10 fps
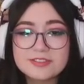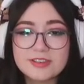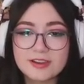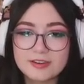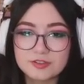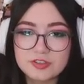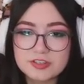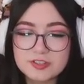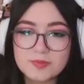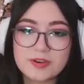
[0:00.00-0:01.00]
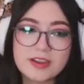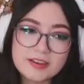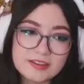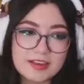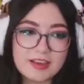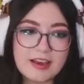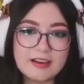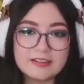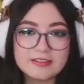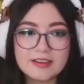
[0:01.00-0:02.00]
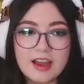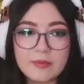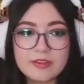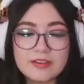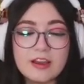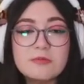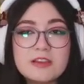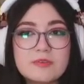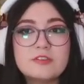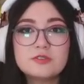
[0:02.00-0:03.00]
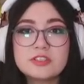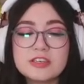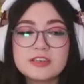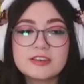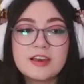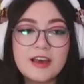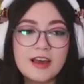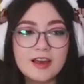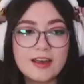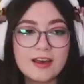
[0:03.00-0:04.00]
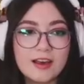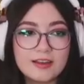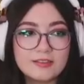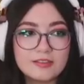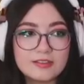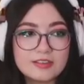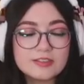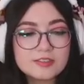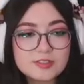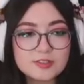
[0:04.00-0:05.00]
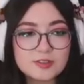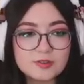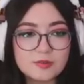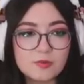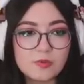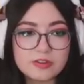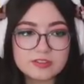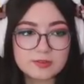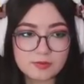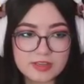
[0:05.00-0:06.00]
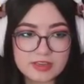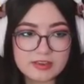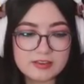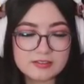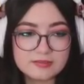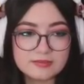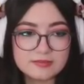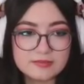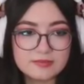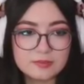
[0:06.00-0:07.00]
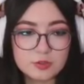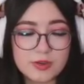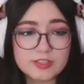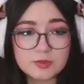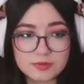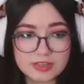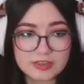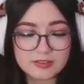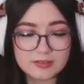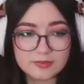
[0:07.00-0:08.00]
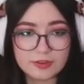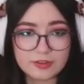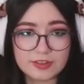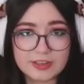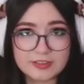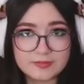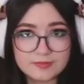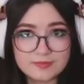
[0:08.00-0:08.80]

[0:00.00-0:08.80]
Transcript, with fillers: Retire her, she needs a break. Yeah. I've been I mean I've been using it at least once a week, twice a week for like